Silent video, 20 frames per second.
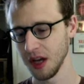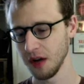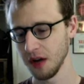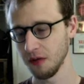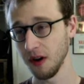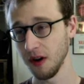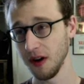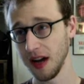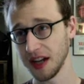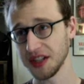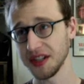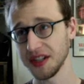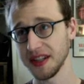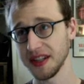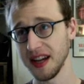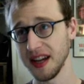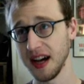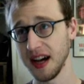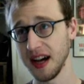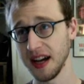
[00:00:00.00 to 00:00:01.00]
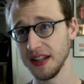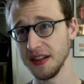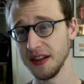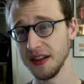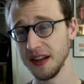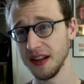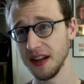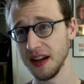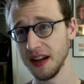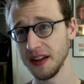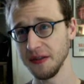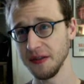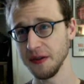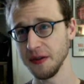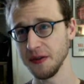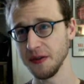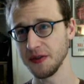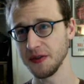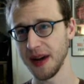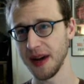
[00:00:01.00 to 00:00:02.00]
well, actually, yeah, I did. I do
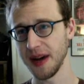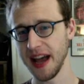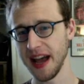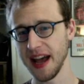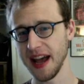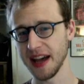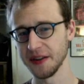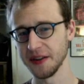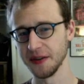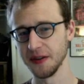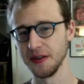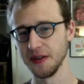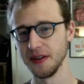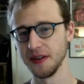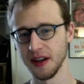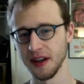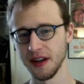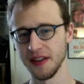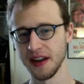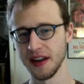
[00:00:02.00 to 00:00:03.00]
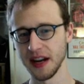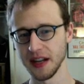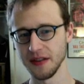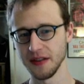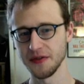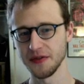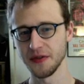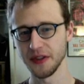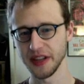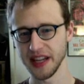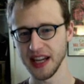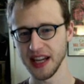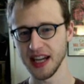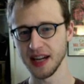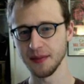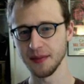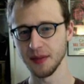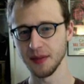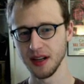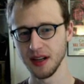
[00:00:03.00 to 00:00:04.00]
use my handle uh, that I use for the
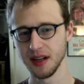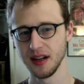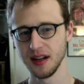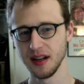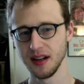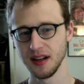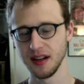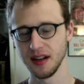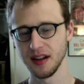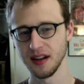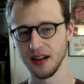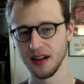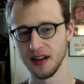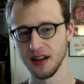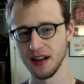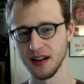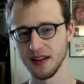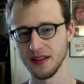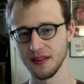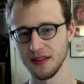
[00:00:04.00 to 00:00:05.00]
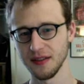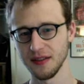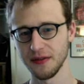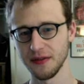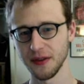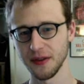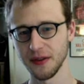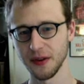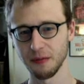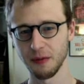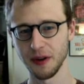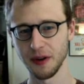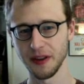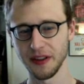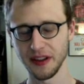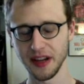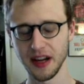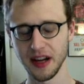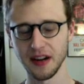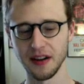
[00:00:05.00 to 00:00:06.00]
game uh, for one of
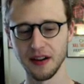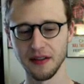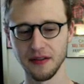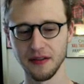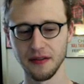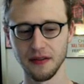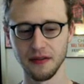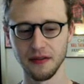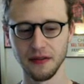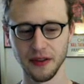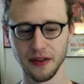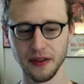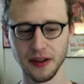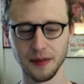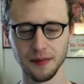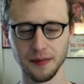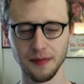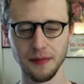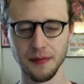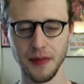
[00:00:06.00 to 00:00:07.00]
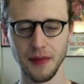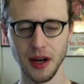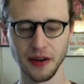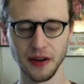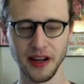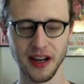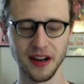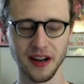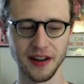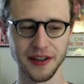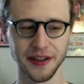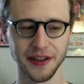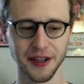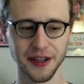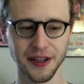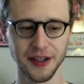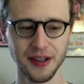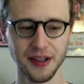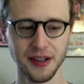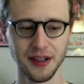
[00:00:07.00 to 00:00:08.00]
the char- for the male
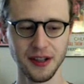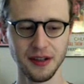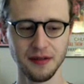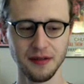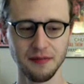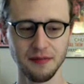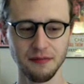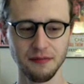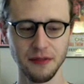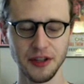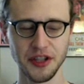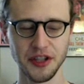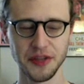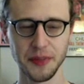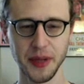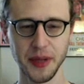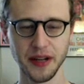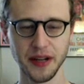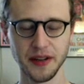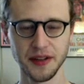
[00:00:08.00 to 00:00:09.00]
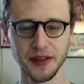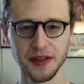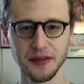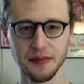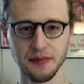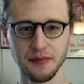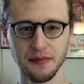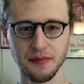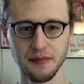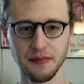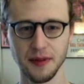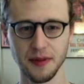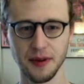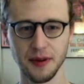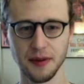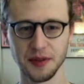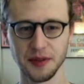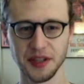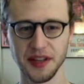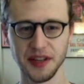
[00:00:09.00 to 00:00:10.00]
character, which is penis
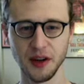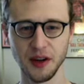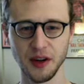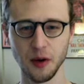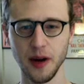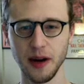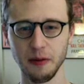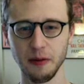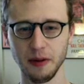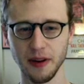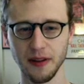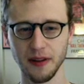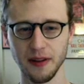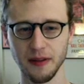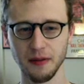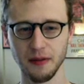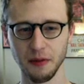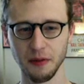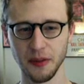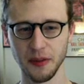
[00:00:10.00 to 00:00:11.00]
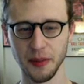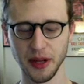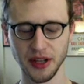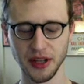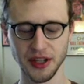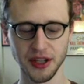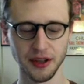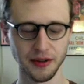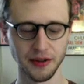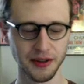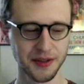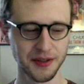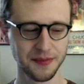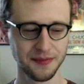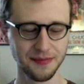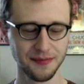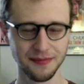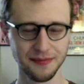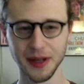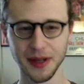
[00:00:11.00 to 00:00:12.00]
just giving away one one of the big jokes,
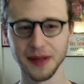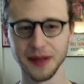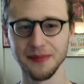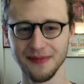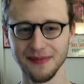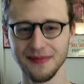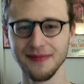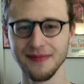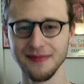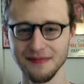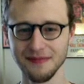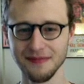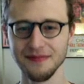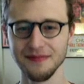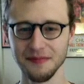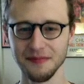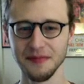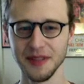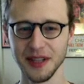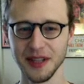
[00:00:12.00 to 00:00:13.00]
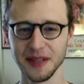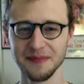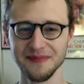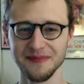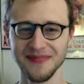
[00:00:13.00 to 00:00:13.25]
but yeah.